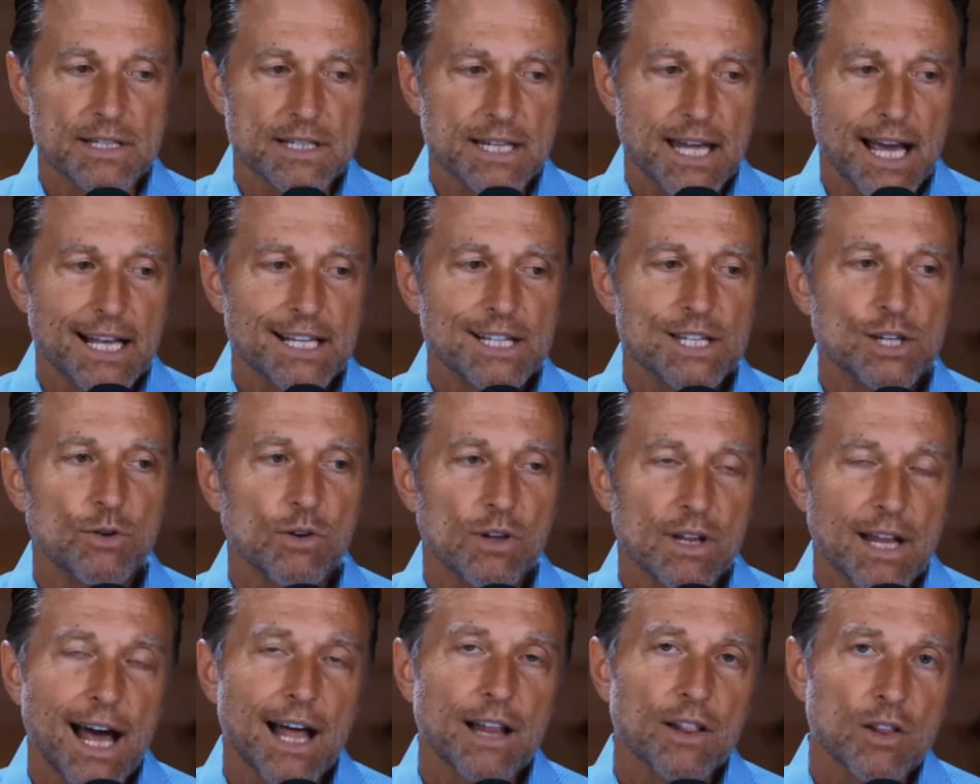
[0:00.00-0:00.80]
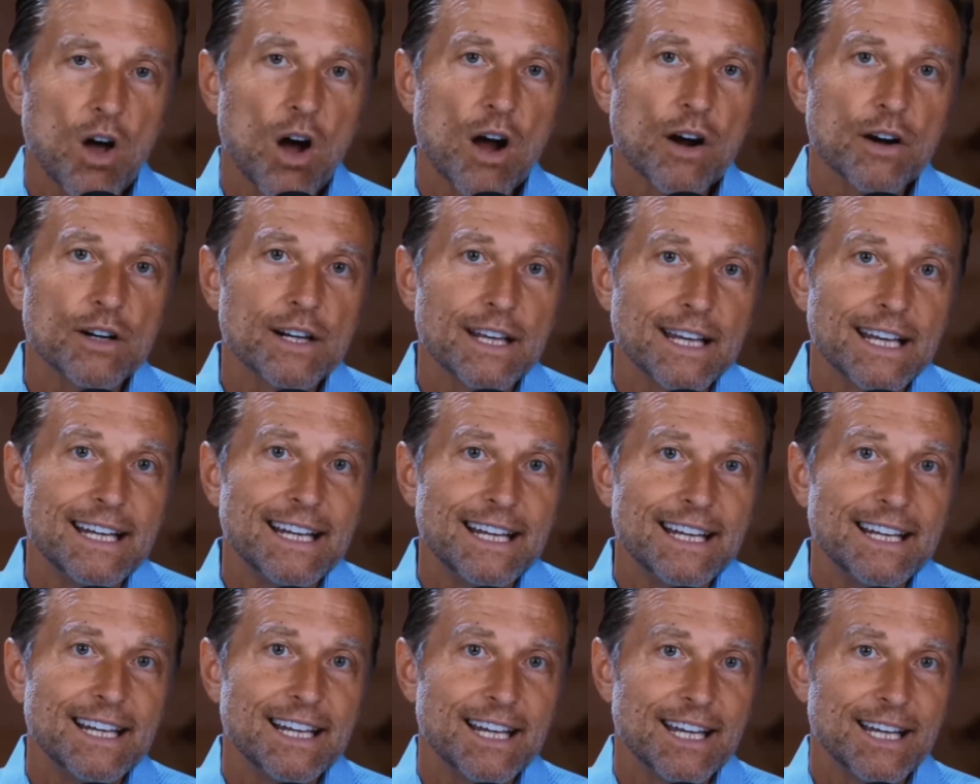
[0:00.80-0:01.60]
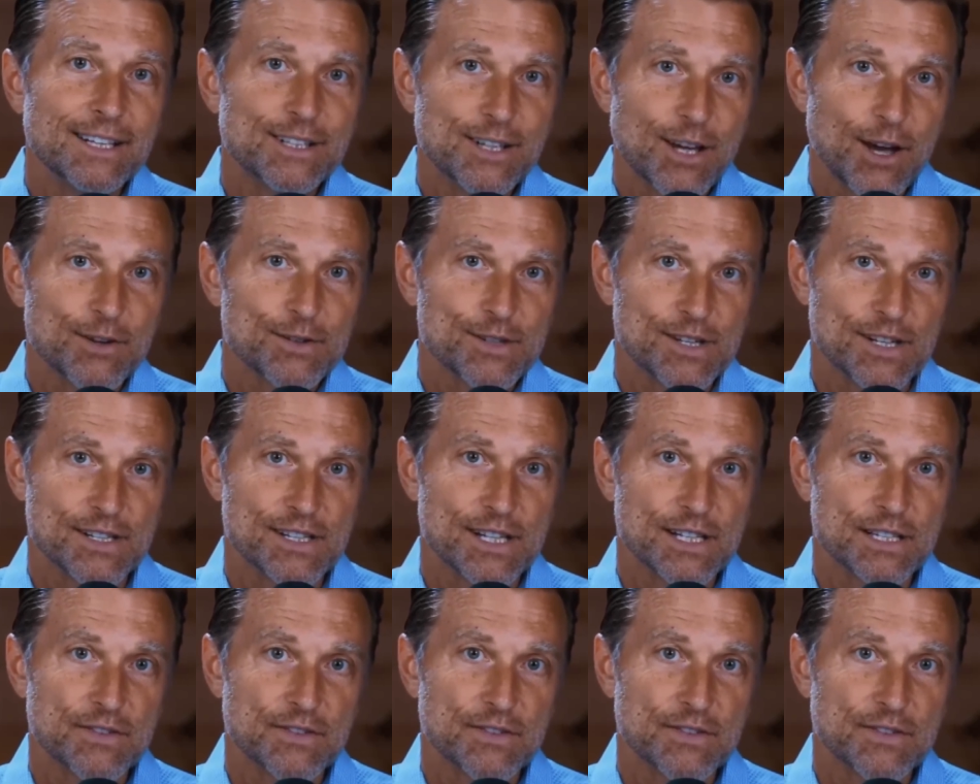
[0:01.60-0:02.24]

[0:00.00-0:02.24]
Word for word: it takes you a lot longer to get into ketosis.